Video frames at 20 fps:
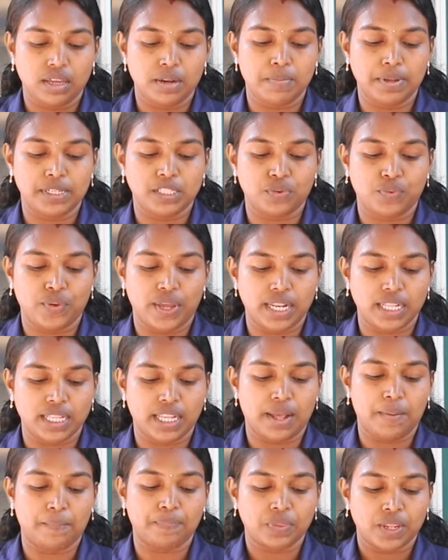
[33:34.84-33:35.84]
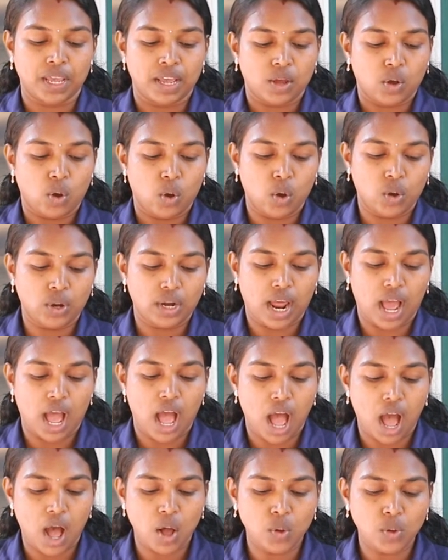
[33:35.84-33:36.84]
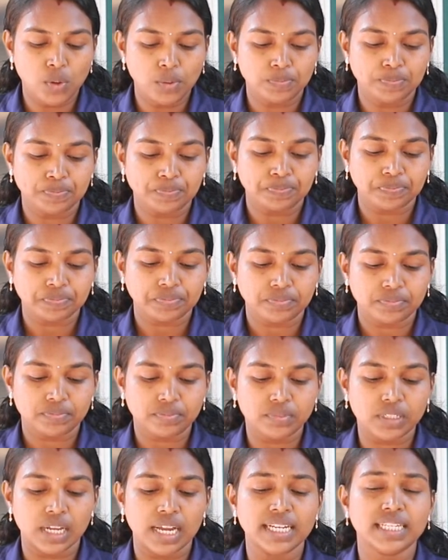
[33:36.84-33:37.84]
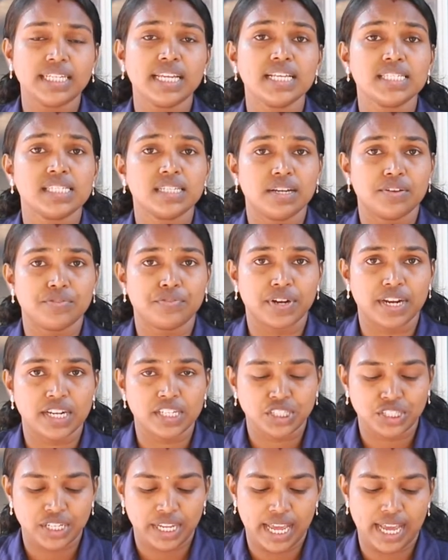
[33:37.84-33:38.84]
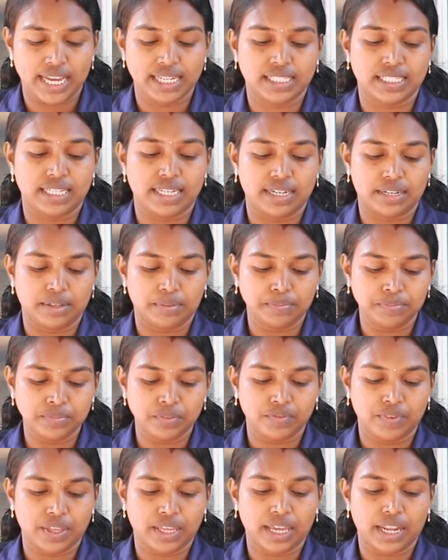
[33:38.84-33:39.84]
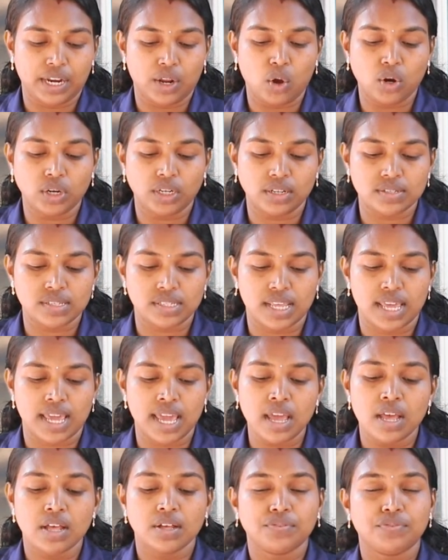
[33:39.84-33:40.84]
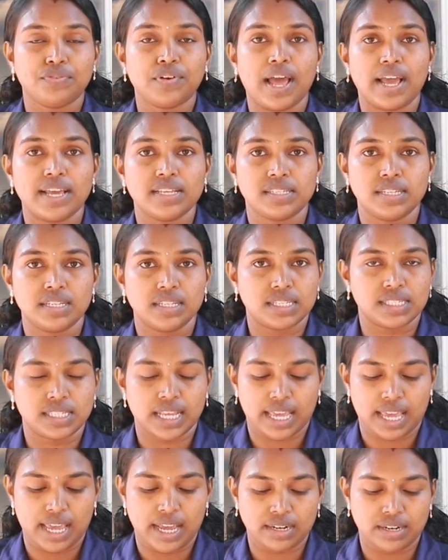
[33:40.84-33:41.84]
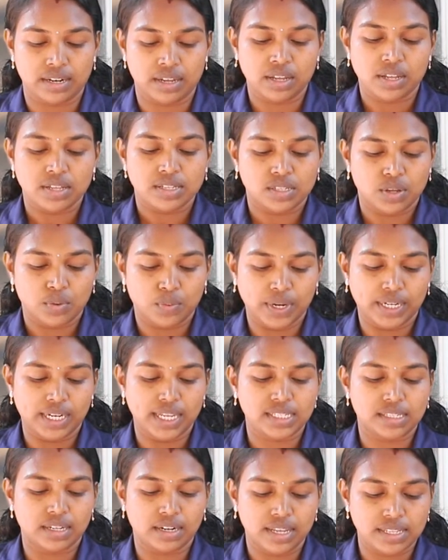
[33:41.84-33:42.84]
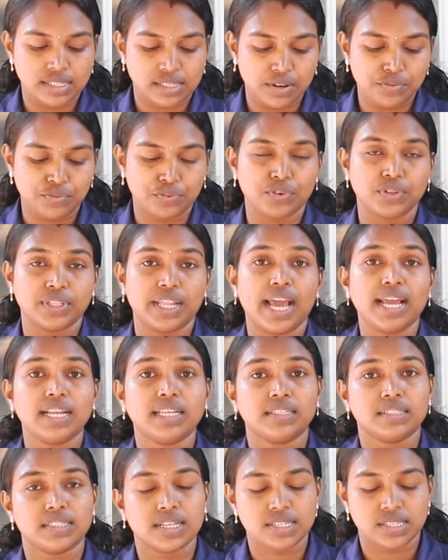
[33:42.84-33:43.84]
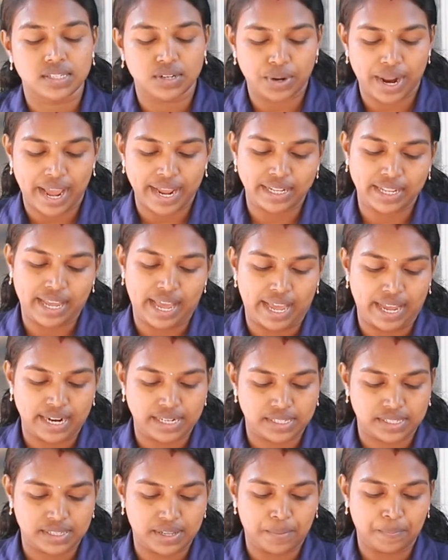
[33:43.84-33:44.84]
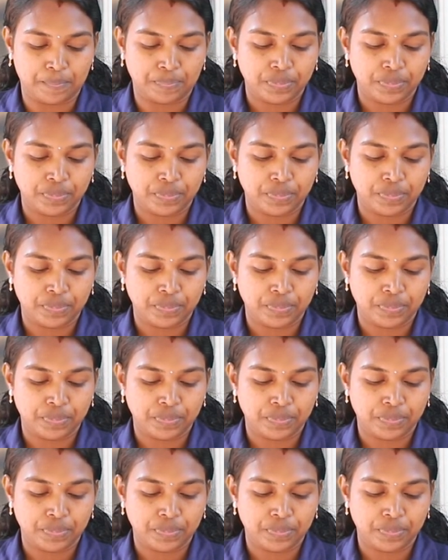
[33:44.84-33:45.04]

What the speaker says: between them? Or how it is differentiated? We cannot see flies in the second. So, what is the reason for that? Just write the answer.